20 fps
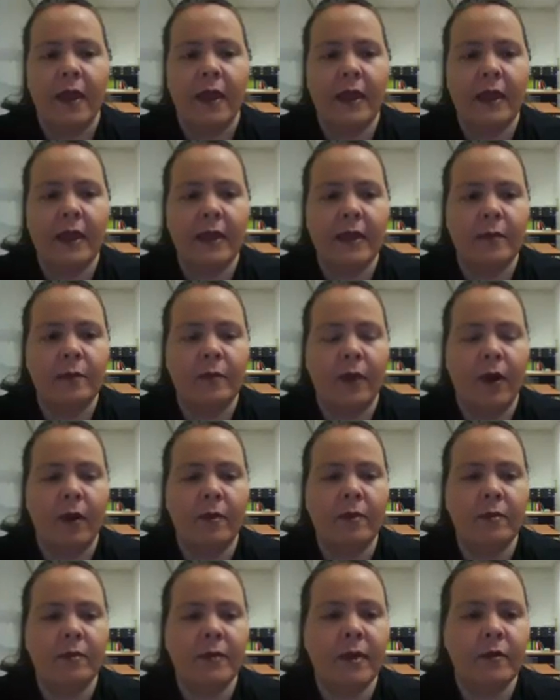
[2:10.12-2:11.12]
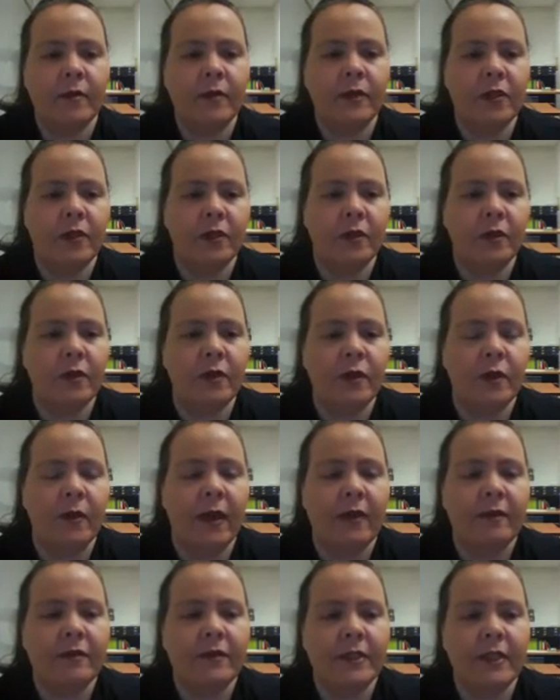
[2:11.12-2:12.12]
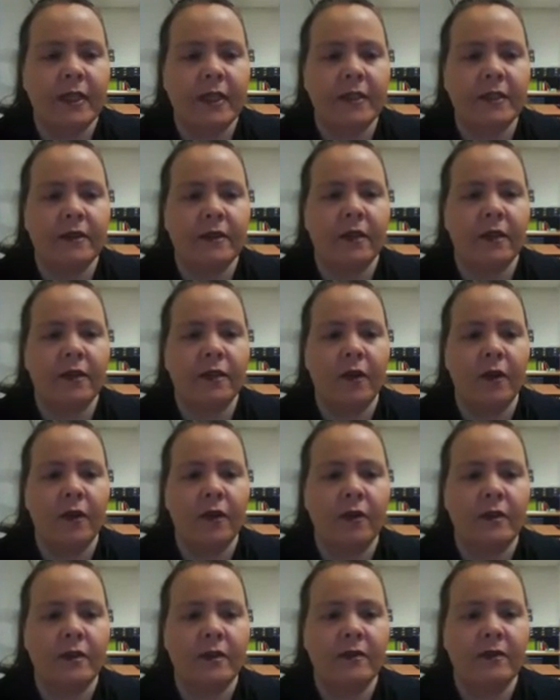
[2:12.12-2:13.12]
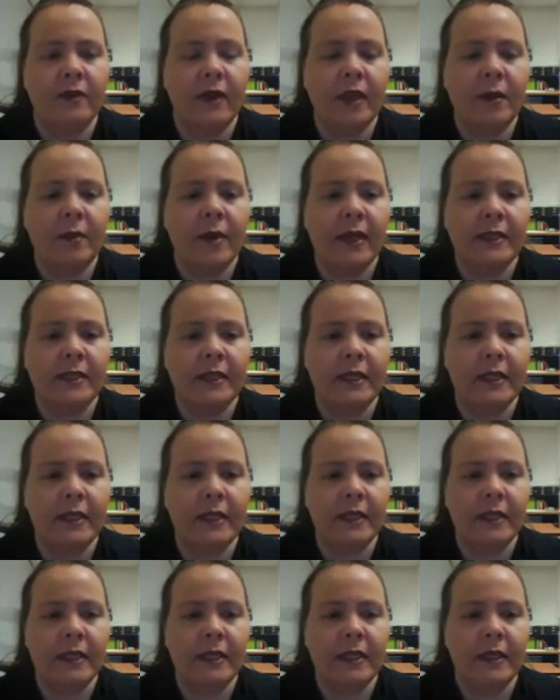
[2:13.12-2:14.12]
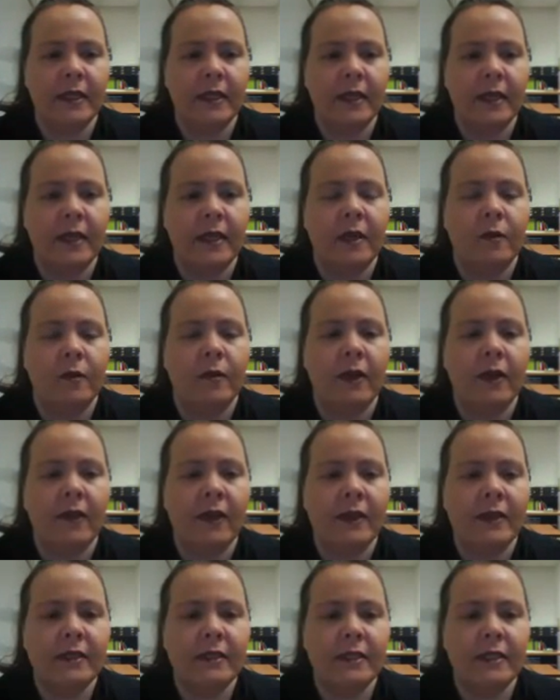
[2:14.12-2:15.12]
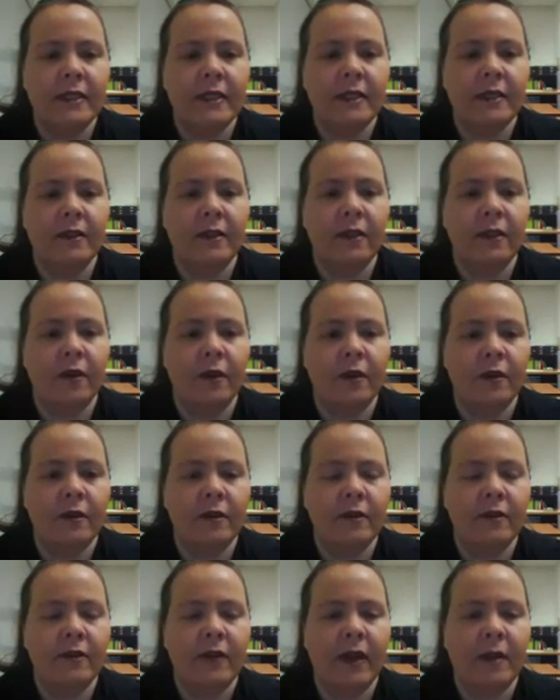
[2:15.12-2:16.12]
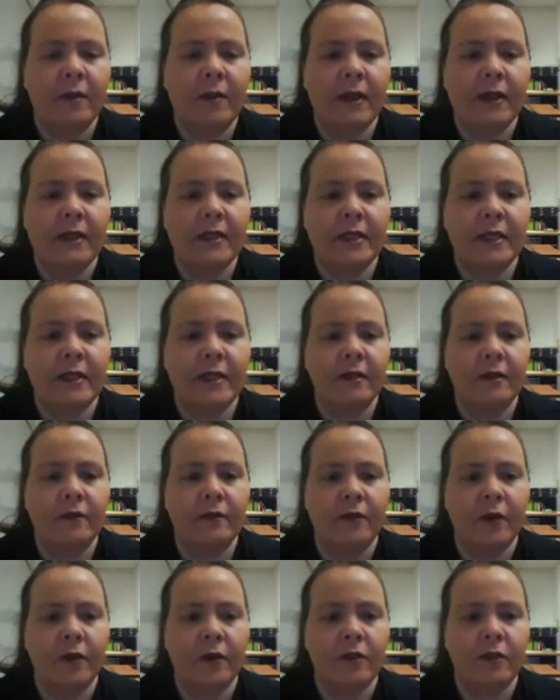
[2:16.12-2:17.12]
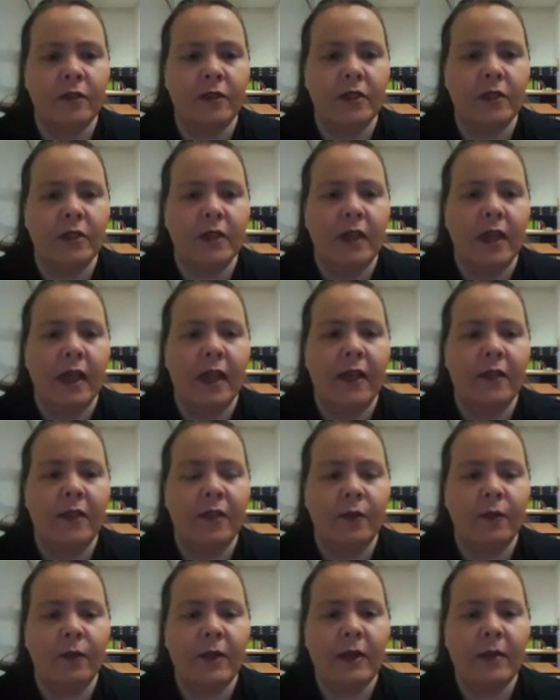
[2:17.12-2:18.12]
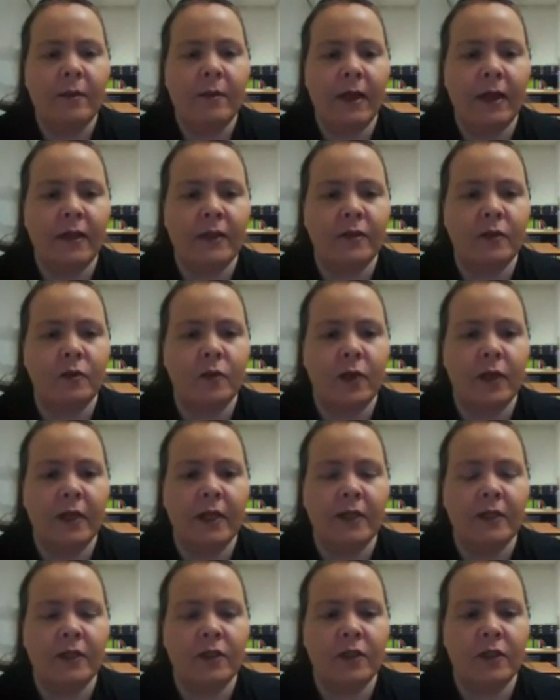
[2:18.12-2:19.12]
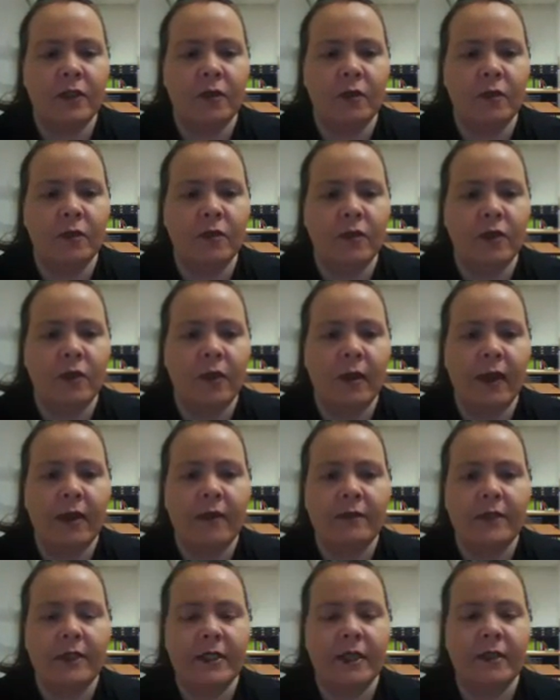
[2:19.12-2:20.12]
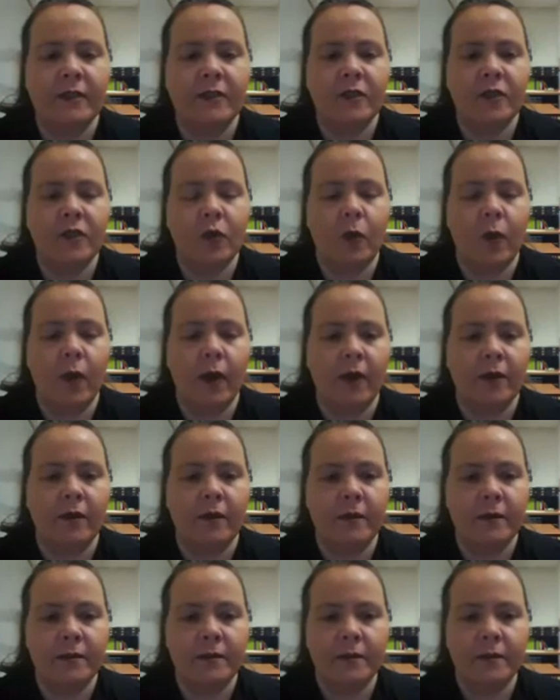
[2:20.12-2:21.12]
In problem number 2, you have 10 to the third divided by 10. Well, that's 10 to the third divided by 10 to the first, and 3 minus 1 is 2, so you have 10 squared.